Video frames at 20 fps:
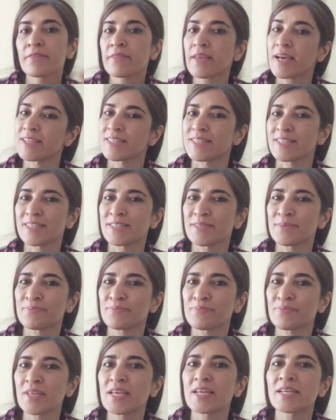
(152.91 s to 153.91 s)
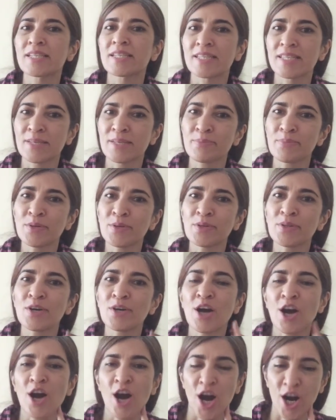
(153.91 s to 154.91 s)
That's it.
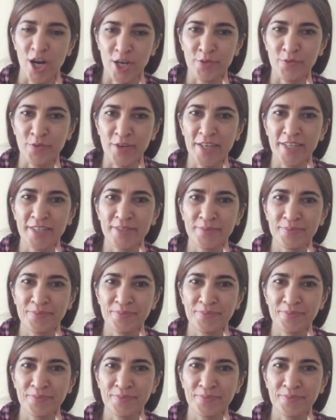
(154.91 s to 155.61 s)
Simple hardware.